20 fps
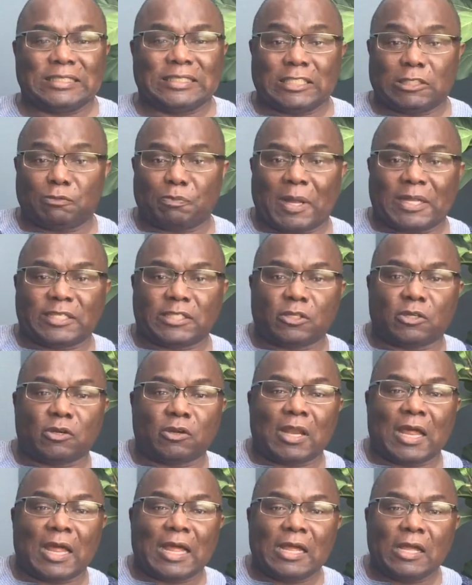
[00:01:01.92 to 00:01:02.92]
this
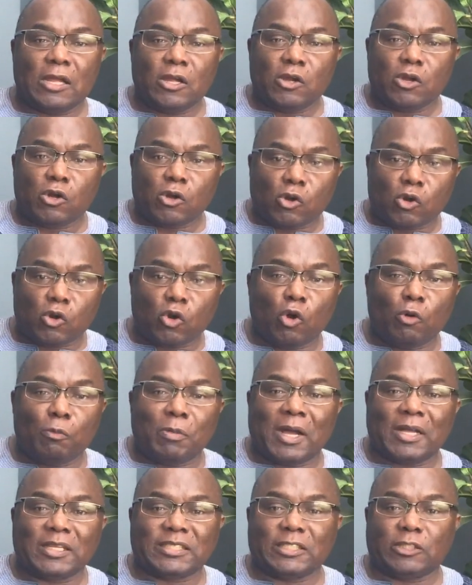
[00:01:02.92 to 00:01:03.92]
particular
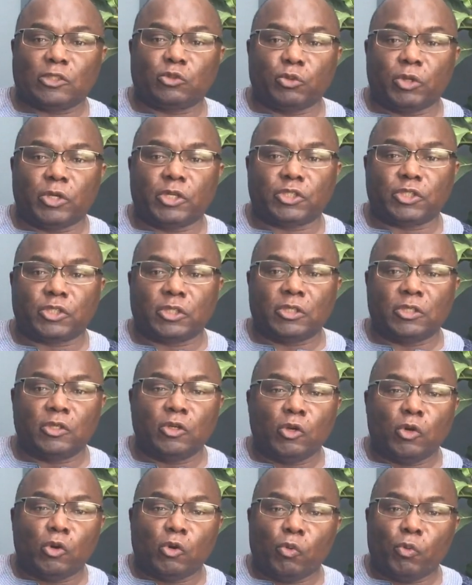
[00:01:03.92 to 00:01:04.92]
global situation
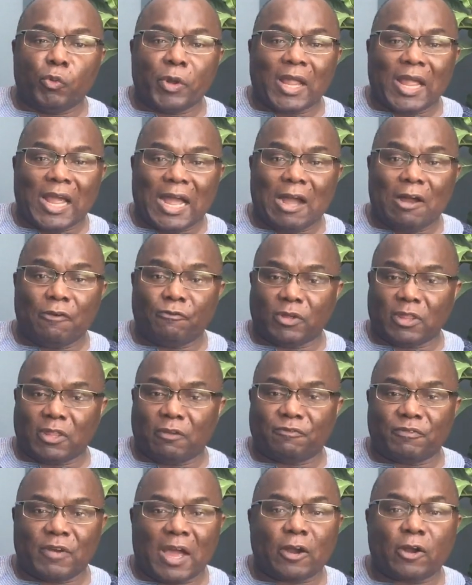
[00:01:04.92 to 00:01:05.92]
we have with
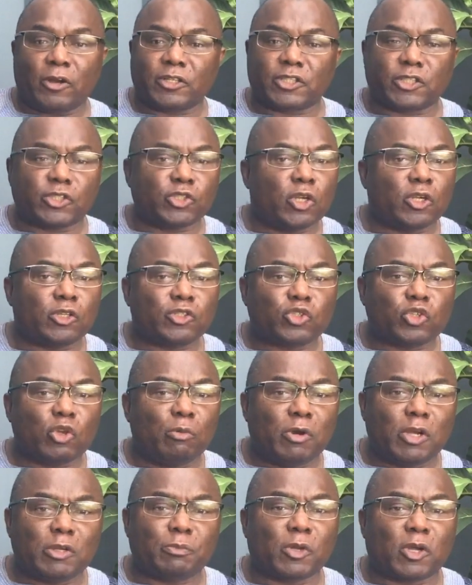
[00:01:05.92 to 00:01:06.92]
the virus is not
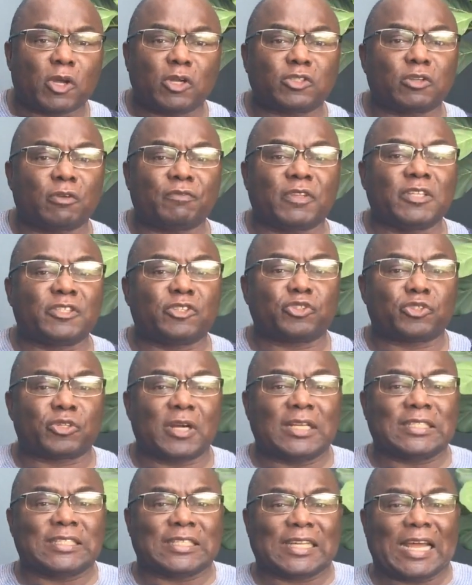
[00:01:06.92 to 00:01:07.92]
so much because of the
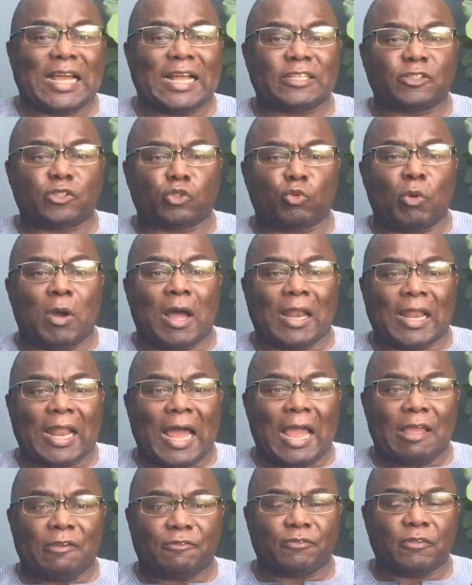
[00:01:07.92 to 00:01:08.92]
threat it has to our
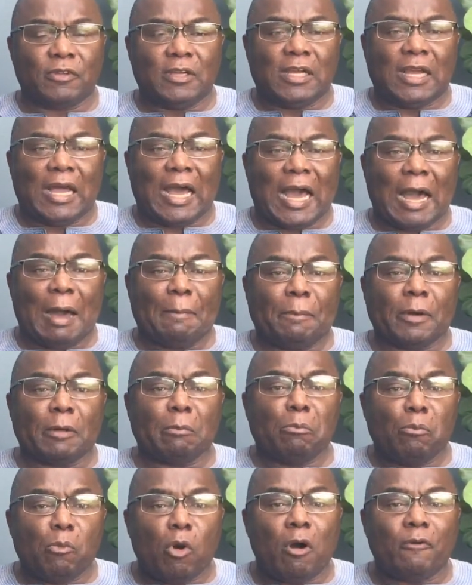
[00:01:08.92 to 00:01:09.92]
life,
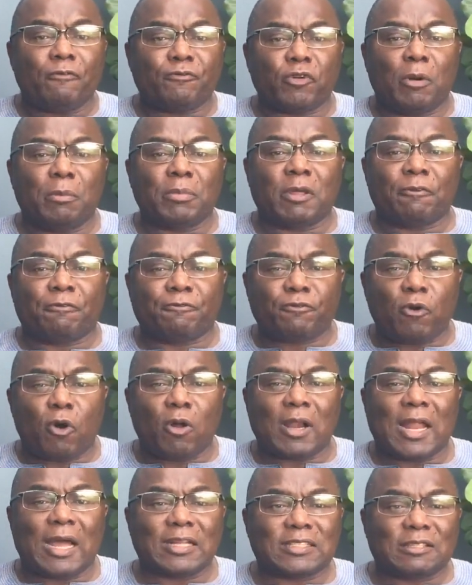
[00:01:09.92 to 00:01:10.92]
but more from the
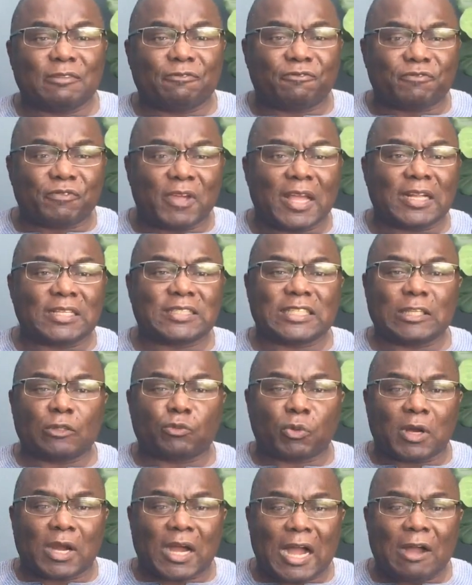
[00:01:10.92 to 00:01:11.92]
fallout effect
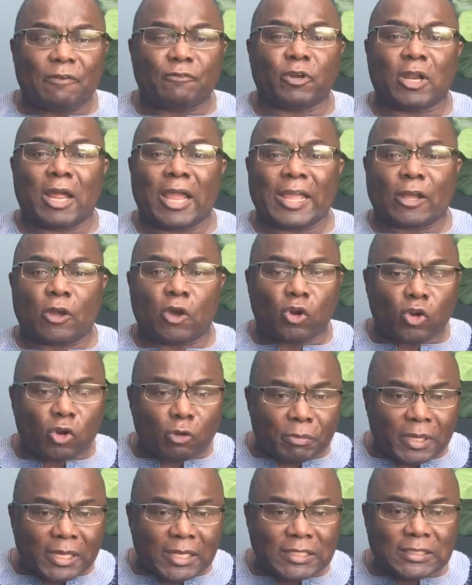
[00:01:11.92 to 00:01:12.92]
it will have on our
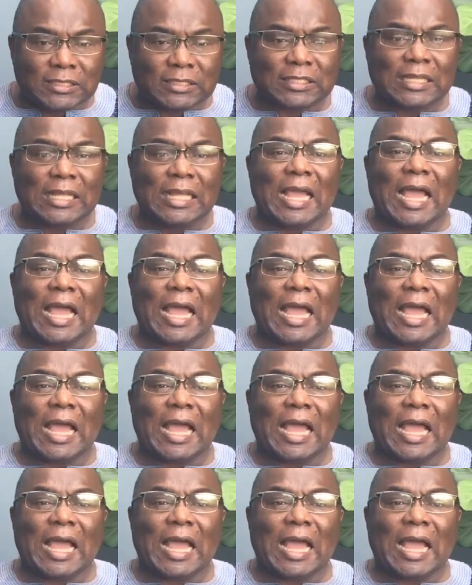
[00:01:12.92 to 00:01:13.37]
economies